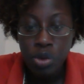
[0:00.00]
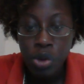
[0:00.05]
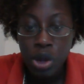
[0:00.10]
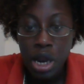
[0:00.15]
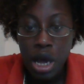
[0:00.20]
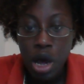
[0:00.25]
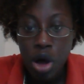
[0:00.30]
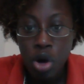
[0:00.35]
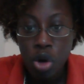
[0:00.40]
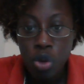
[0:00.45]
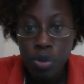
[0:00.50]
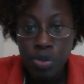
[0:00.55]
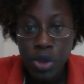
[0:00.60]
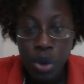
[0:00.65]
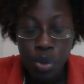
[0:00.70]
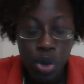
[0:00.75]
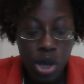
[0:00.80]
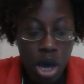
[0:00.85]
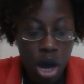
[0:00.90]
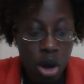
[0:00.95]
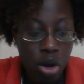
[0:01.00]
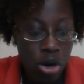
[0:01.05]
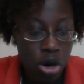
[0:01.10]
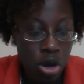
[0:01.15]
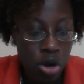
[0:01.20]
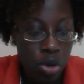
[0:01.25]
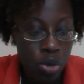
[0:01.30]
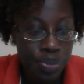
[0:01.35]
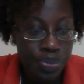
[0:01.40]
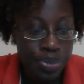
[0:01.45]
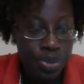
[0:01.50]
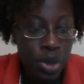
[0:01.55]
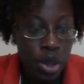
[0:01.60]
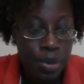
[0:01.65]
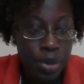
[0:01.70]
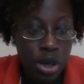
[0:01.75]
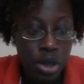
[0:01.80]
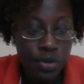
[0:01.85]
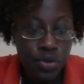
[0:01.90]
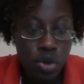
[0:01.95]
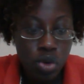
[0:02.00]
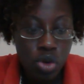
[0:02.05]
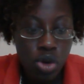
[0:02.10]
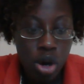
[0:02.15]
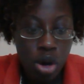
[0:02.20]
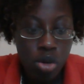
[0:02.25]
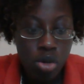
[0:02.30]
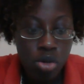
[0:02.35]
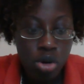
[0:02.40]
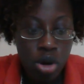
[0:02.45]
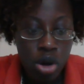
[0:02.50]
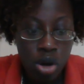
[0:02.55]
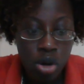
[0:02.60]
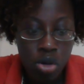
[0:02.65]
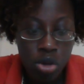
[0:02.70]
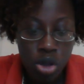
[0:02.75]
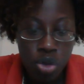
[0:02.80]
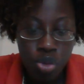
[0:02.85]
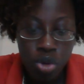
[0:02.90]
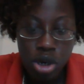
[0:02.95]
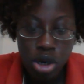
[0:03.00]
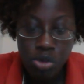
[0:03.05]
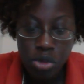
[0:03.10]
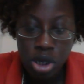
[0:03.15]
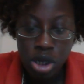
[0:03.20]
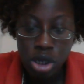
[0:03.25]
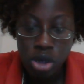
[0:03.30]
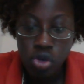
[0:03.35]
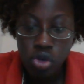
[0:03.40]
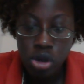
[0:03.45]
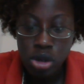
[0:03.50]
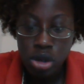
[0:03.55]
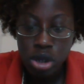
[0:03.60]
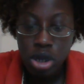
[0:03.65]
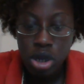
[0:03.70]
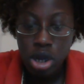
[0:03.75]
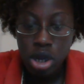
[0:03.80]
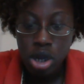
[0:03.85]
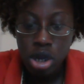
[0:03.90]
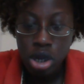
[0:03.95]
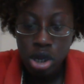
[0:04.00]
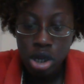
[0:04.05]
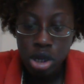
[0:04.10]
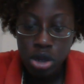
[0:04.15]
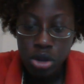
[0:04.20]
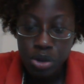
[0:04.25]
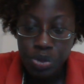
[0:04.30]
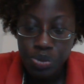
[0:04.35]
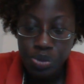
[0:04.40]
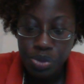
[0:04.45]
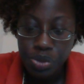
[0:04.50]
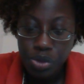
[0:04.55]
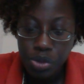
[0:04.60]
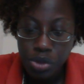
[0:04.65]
Well, I hope that we all know, but if you don't know, it's pretty much when